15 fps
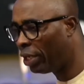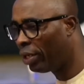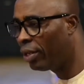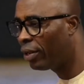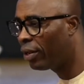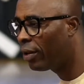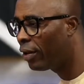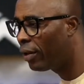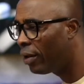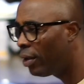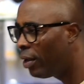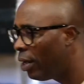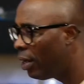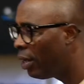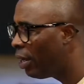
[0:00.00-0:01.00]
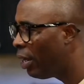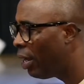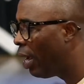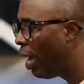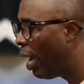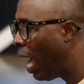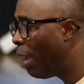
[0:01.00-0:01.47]
me,
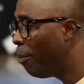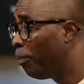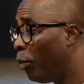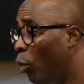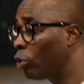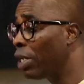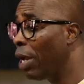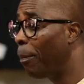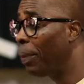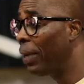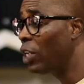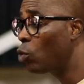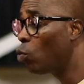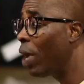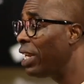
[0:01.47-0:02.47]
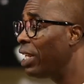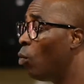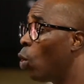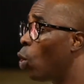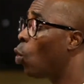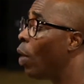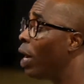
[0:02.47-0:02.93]
I booked a place where they
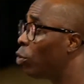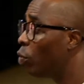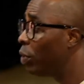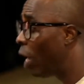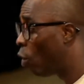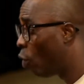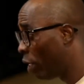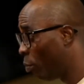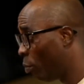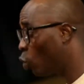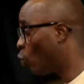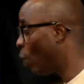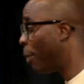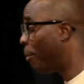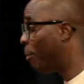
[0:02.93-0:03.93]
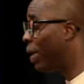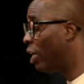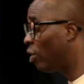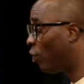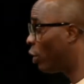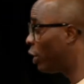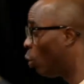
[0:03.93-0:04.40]
will go and do their honeymoon. So I
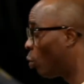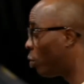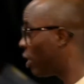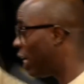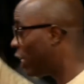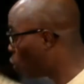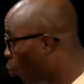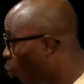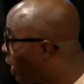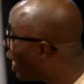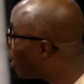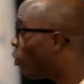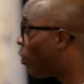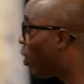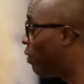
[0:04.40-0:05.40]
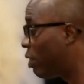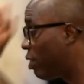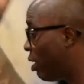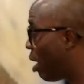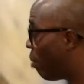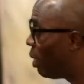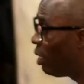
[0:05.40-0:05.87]
paid for the hotel, took care of
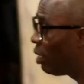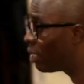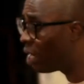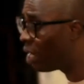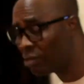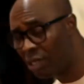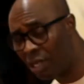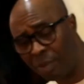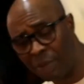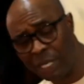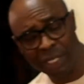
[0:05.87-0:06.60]
everything, how many times, how